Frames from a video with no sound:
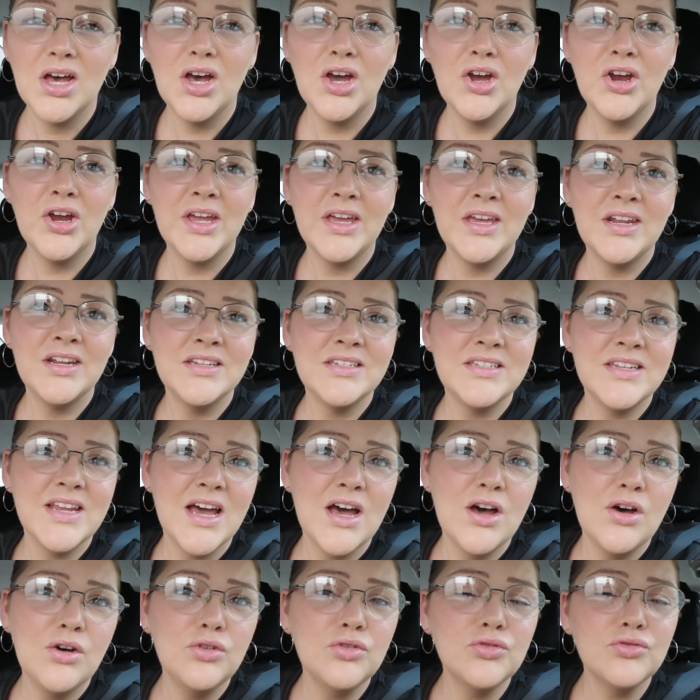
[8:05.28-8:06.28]
All right, it is
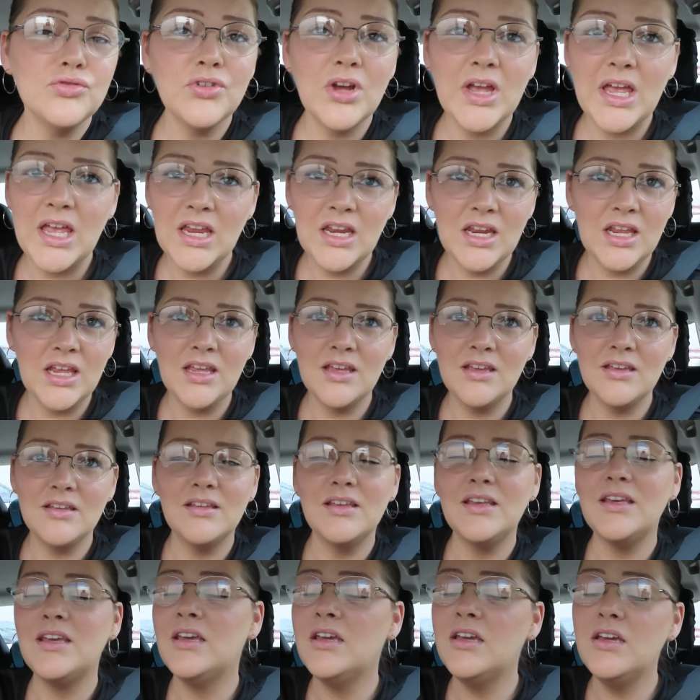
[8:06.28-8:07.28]
now
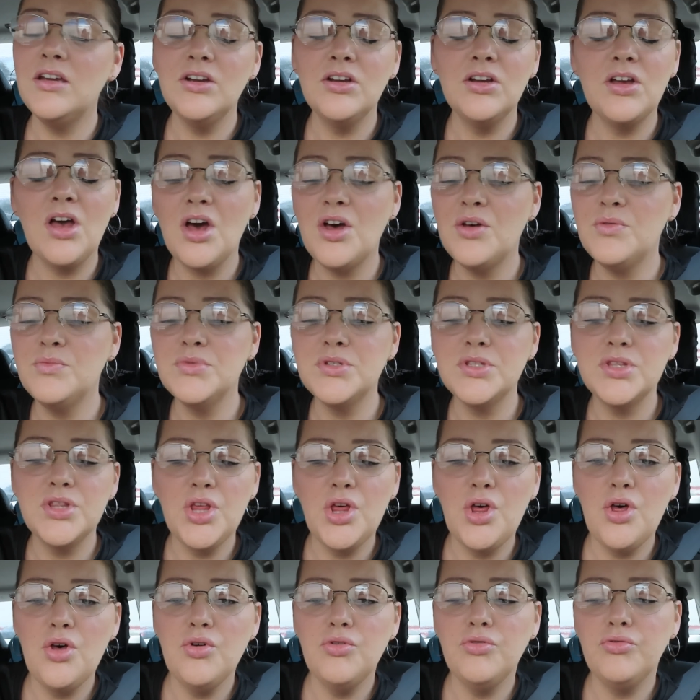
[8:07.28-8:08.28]
raining. Here comes
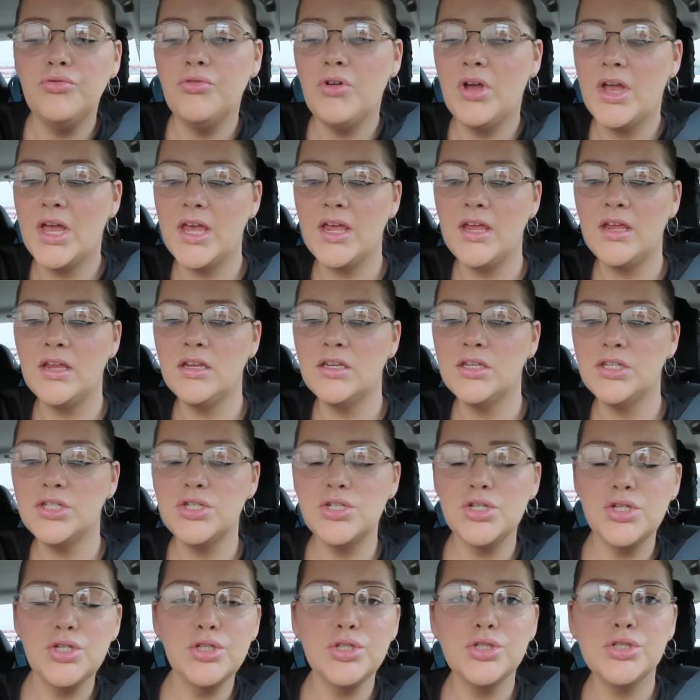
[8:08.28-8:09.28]
the rain.
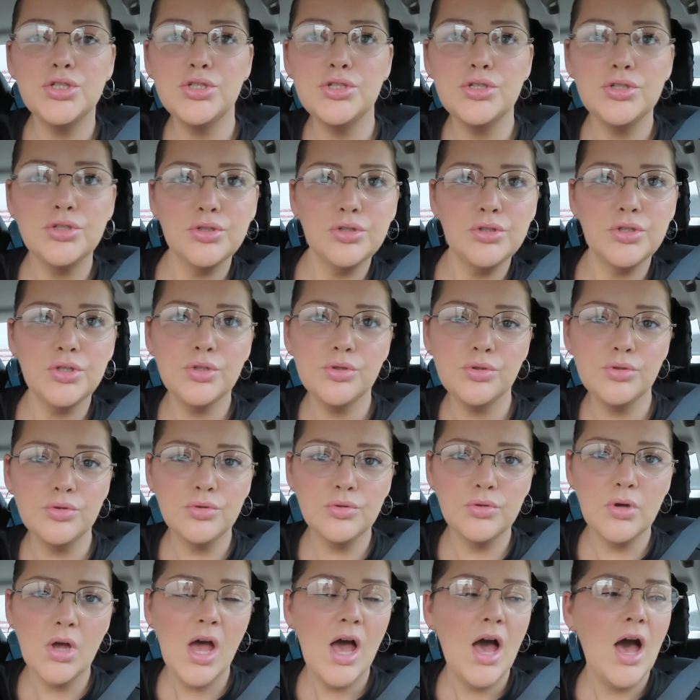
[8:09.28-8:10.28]
Doo, doo,
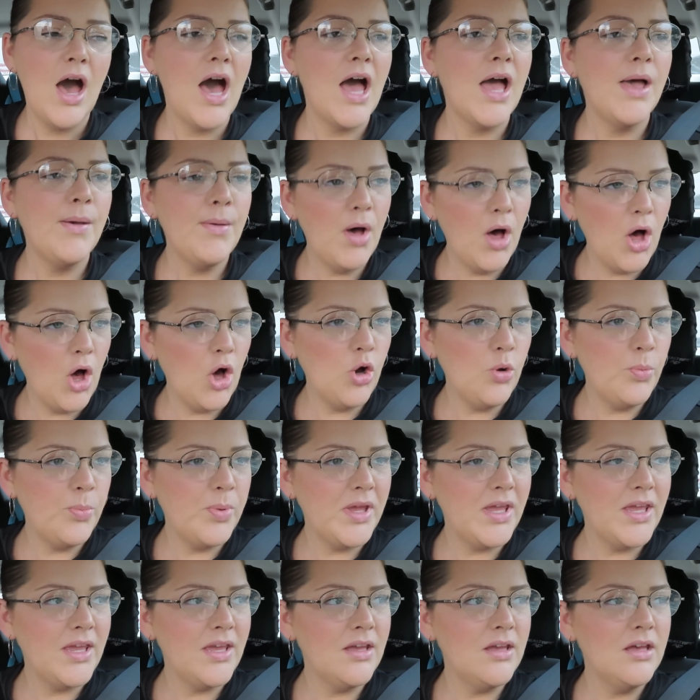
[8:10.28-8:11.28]
doo. I'm
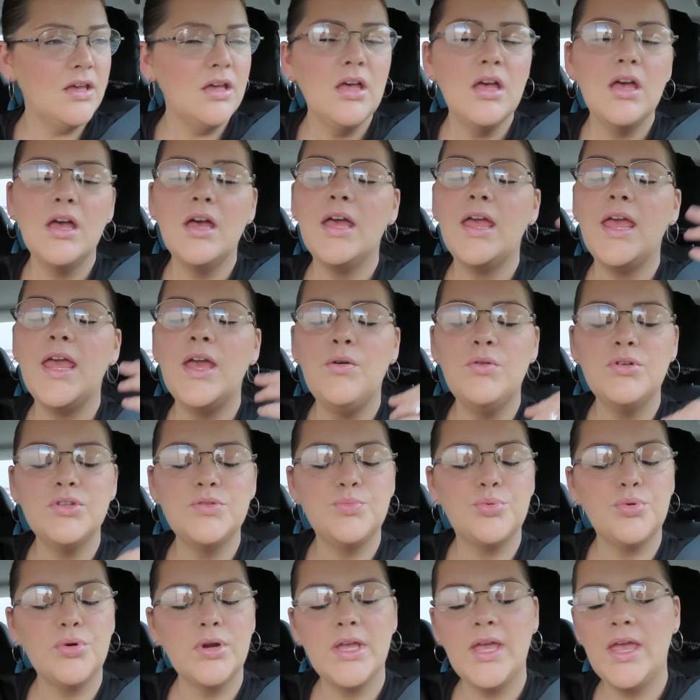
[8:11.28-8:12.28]
hoping it
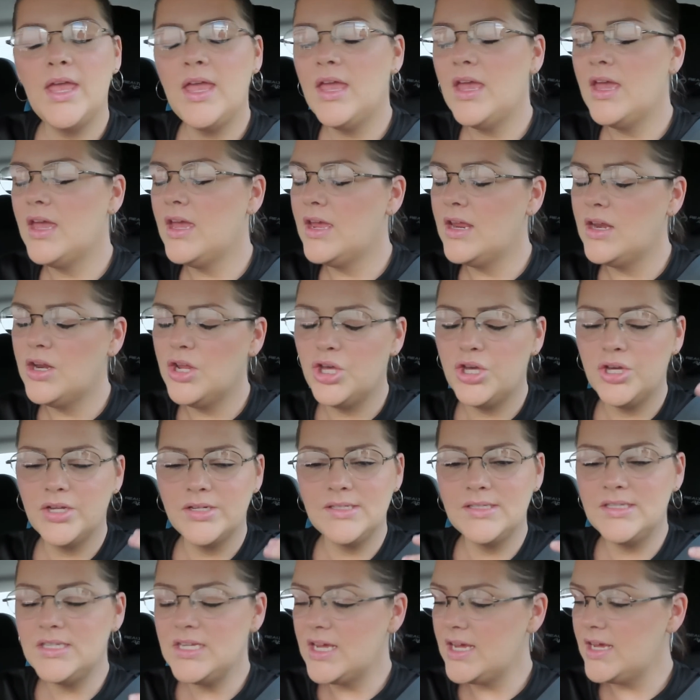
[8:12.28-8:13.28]
was bringing in
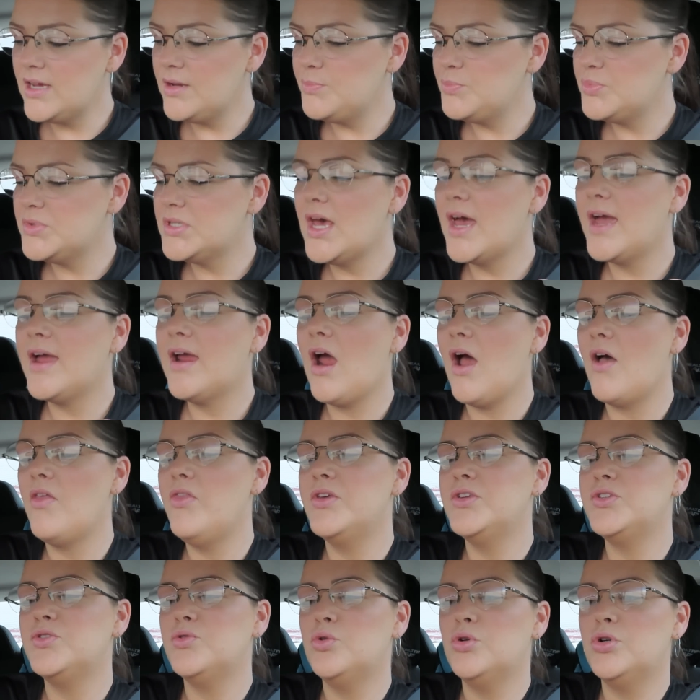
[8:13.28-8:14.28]
good tips. I got
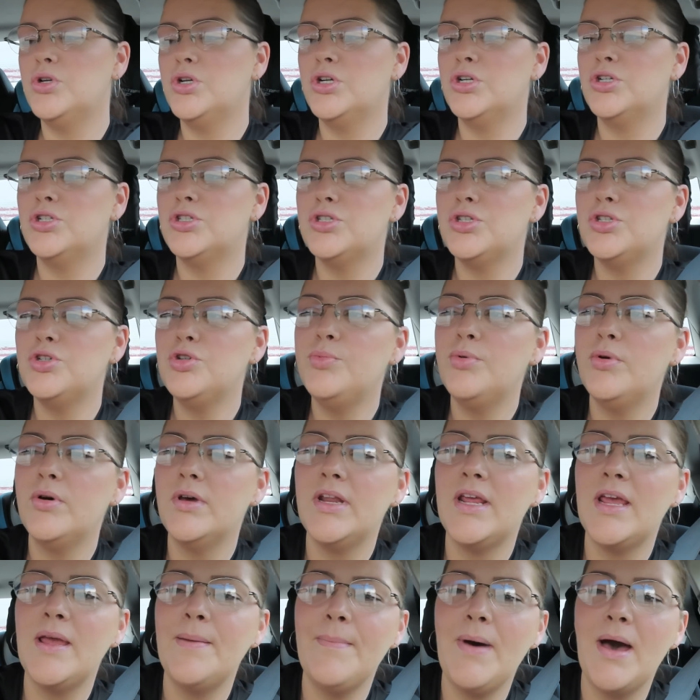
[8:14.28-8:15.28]
this order
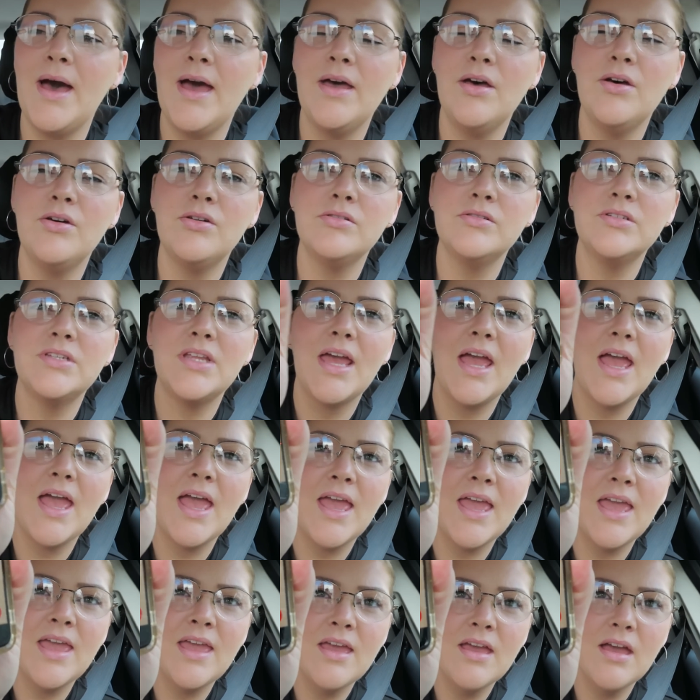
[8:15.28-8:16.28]
2.8 miles,
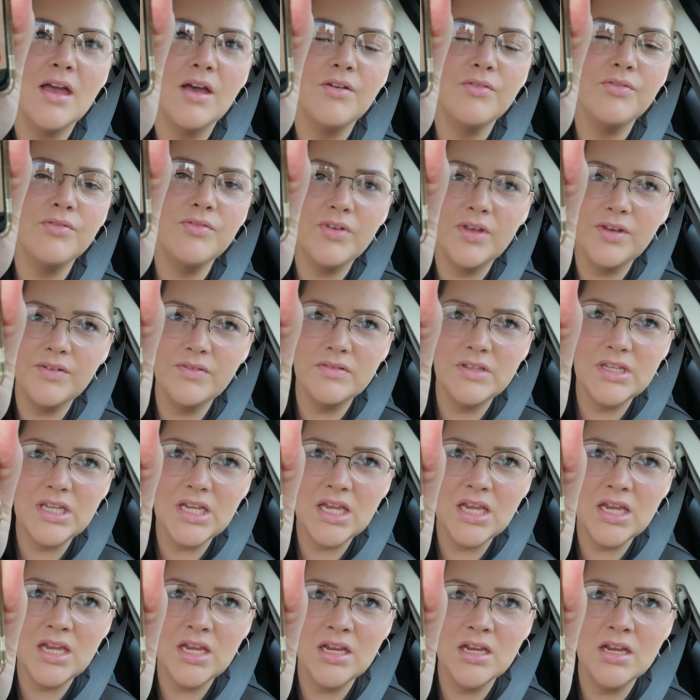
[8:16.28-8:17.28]

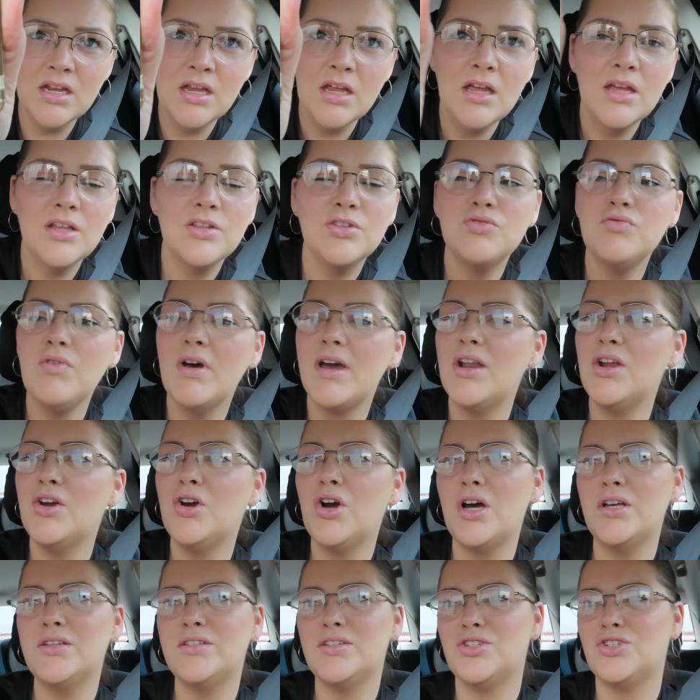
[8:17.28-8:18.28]
850 right
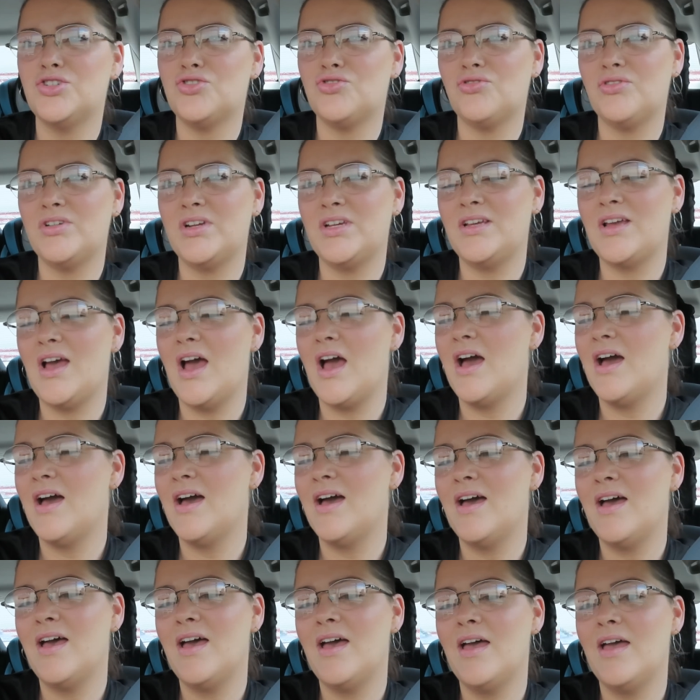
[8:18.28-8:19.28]
across the street.
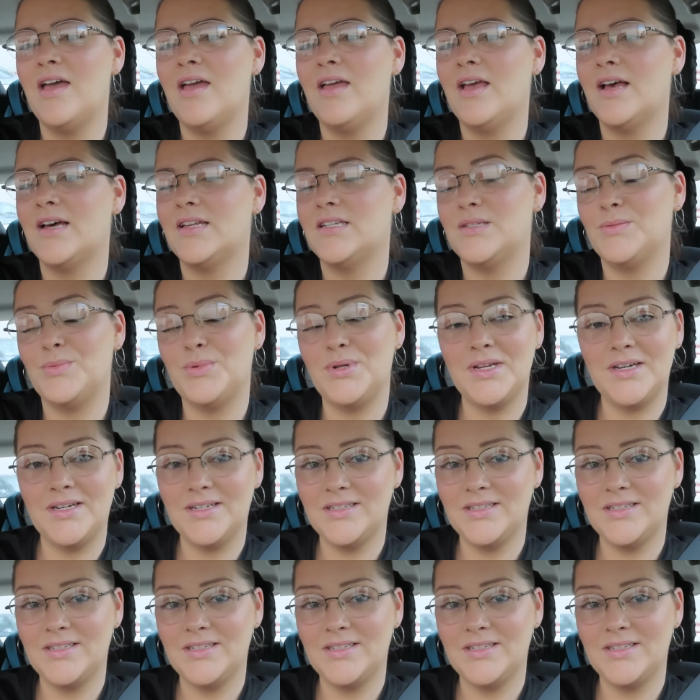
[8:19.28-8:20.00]
I guess someone